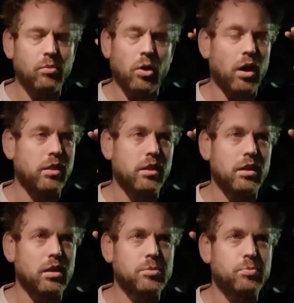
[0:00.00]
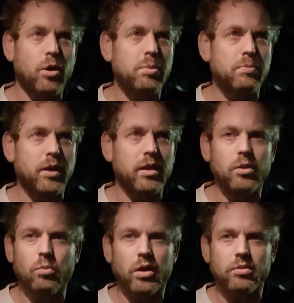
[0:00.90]
what I think is
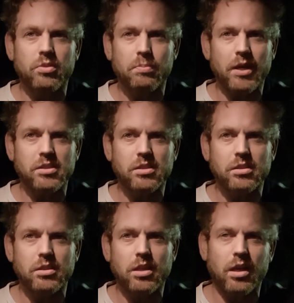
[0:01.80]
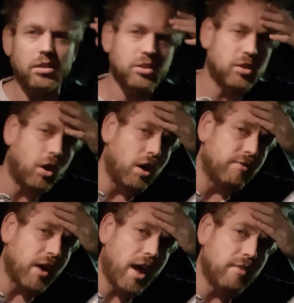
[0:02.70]
probably one of the best gigs that
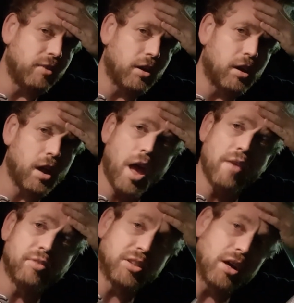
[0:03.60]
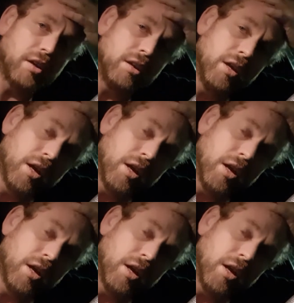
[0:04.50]
I've ever done.